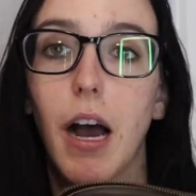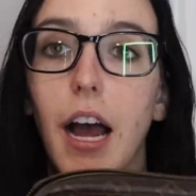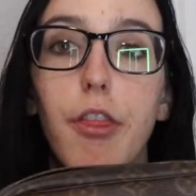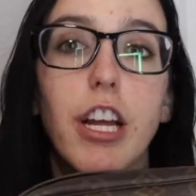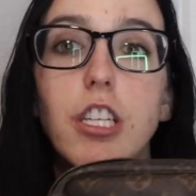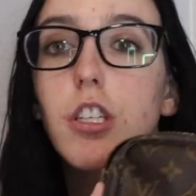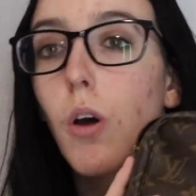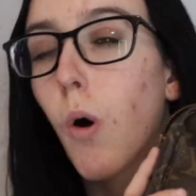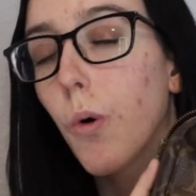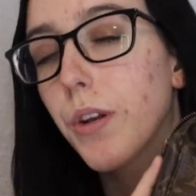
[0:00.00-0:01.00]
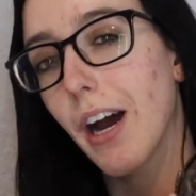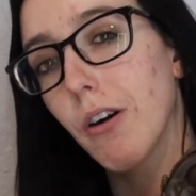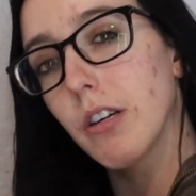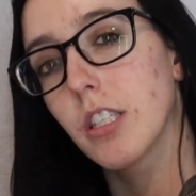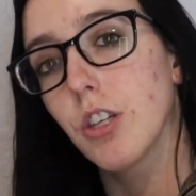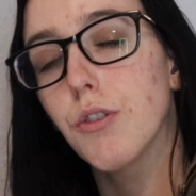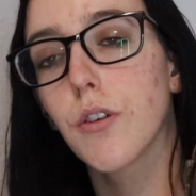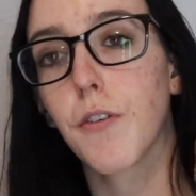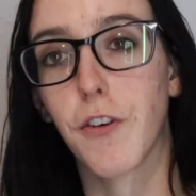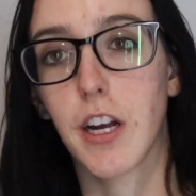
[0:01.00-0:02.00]
I think just hold out until you
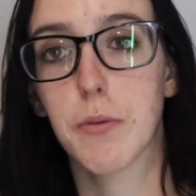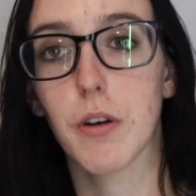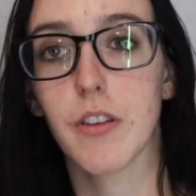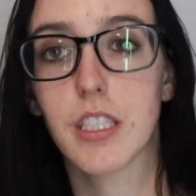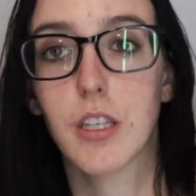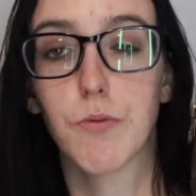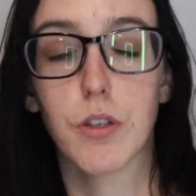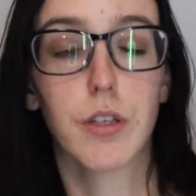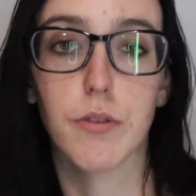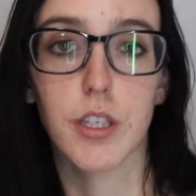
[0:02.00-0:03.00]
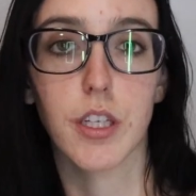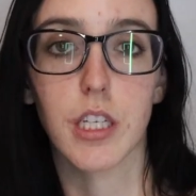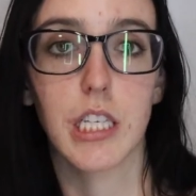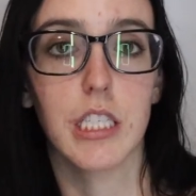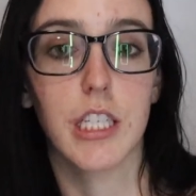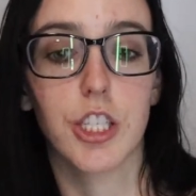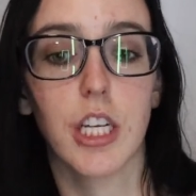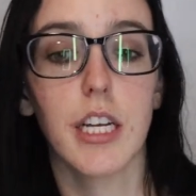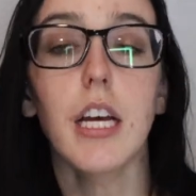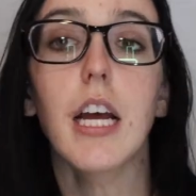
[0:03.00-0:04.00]
can find one that's in really, really good
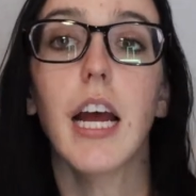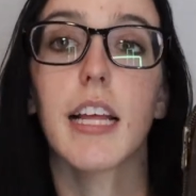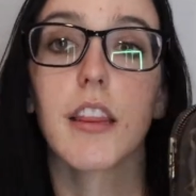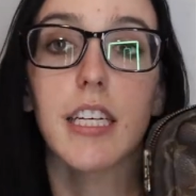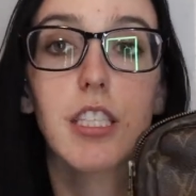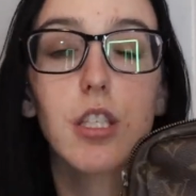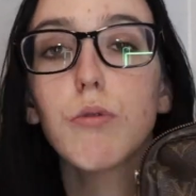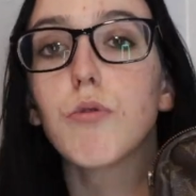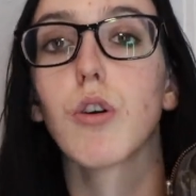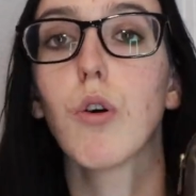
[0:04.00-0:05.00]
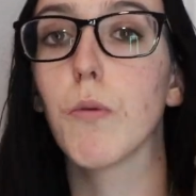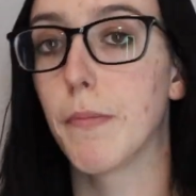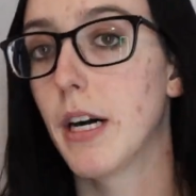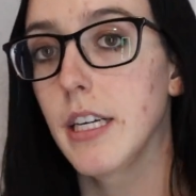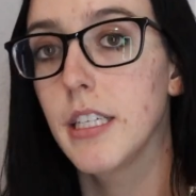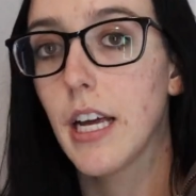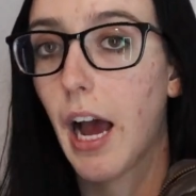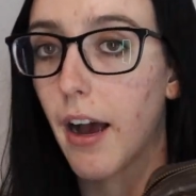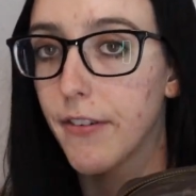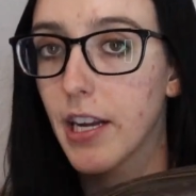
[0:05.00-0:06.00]
condition, unless you don't mind
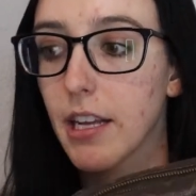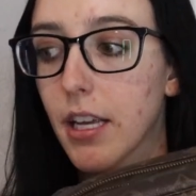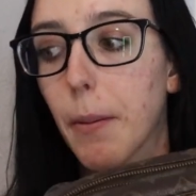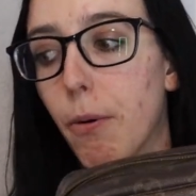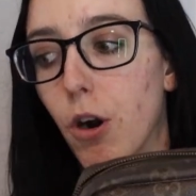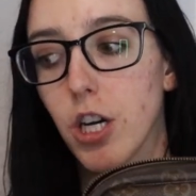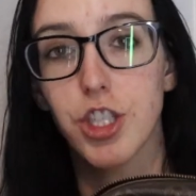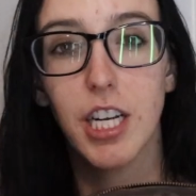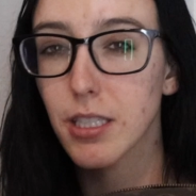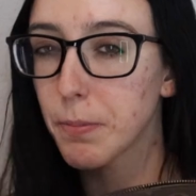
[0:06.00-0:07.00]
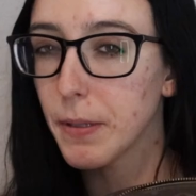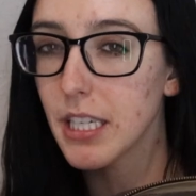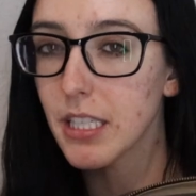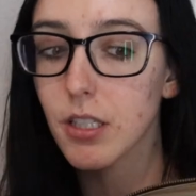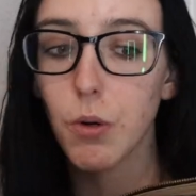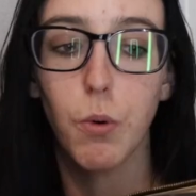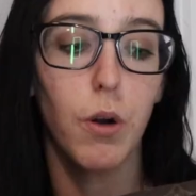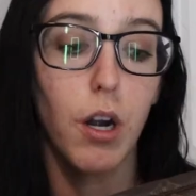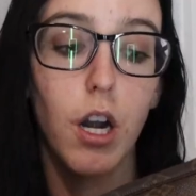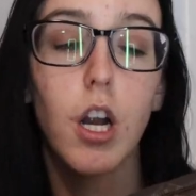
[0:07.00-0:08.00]
having like a project piece
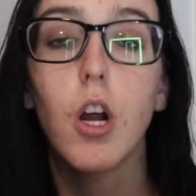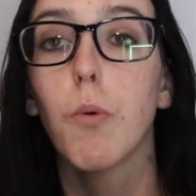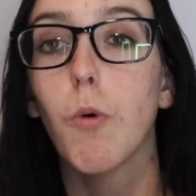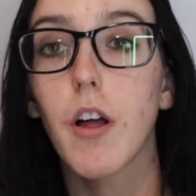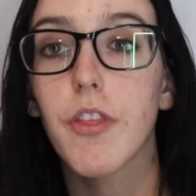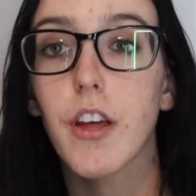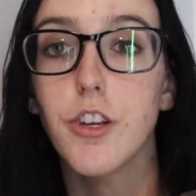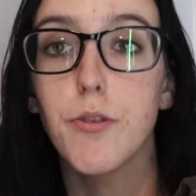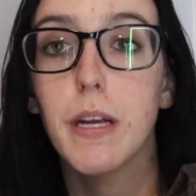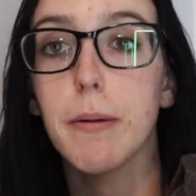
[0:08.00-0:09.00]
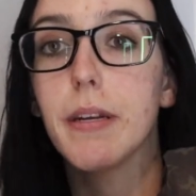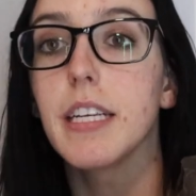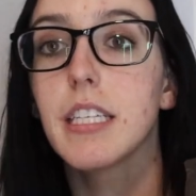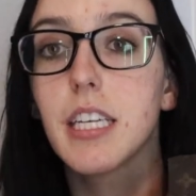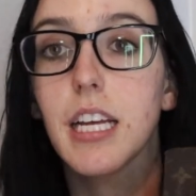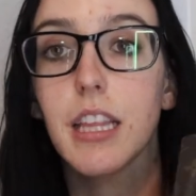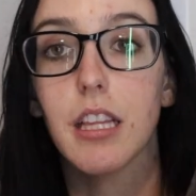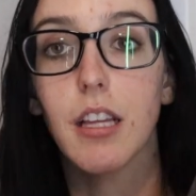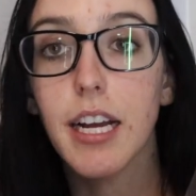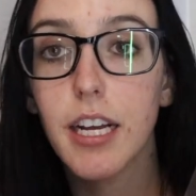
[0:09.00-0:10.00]
or one that you maybe need to get the
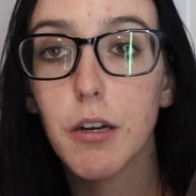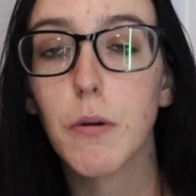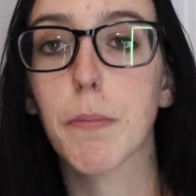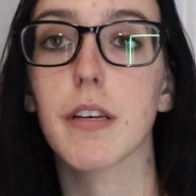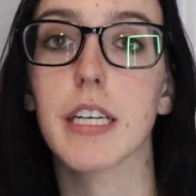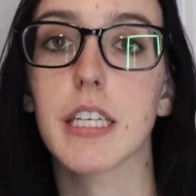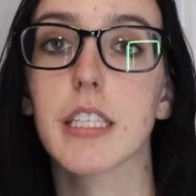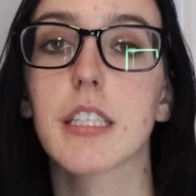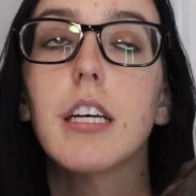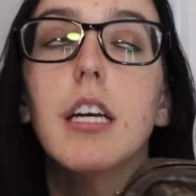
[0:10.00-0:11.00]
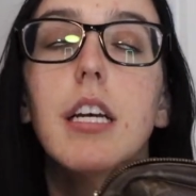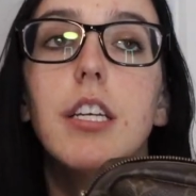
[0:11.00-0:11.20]
lining replaced.